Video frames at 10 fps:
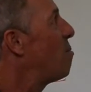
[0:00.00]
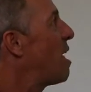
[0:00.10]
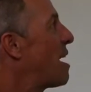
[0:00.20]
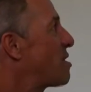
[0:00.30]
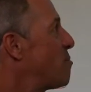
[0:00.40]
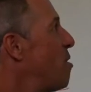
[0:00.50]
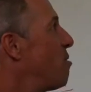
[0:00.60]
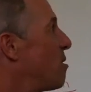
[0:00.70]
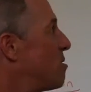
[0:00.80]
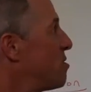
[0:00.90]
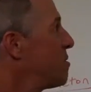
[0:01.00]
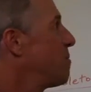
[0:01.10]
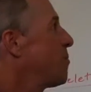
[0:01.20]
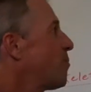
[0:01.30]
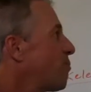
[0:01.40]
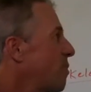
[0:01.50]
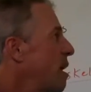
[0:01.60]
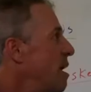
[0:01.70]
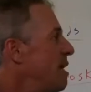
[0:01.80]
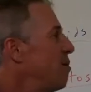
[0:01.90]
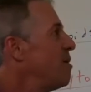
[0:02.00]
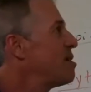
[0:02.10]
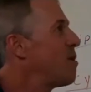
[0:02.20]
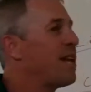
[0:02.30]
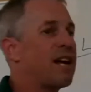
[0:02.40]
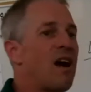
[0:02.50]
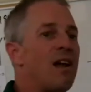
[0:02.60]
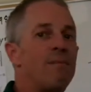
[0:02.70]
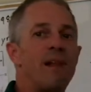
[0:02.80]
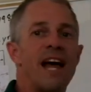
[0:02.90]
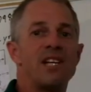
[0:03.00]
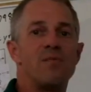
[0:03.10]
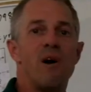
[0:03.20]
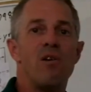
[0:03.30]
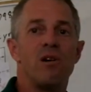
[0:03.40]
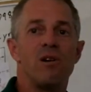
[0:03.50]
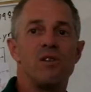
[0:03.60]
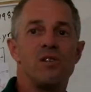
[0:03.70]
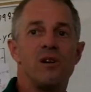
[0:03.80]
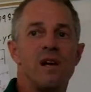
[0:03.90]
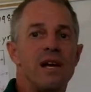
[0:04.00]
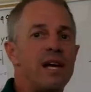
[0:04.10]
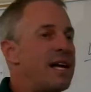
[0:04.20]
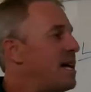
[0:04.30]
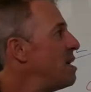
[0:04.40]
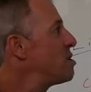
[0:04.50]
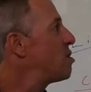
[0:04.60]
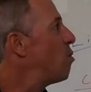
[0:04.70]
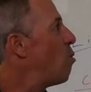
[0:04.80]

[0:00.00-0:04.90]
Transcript: black smokers. And the reason why they call them black smokers is the